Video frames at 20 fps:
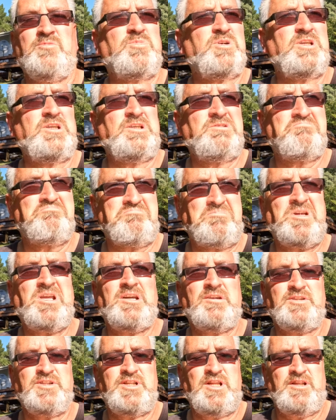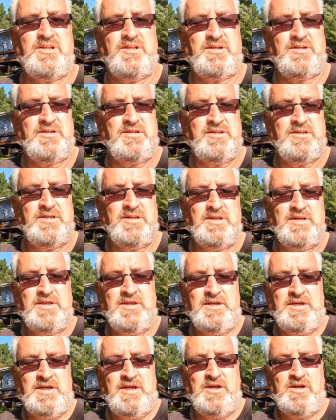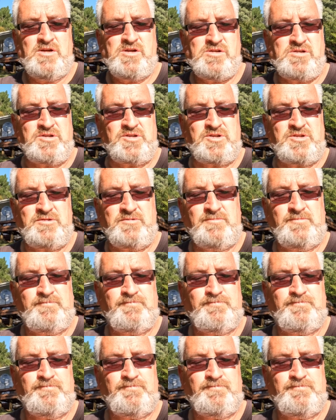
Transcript: to be outstanding. Cost.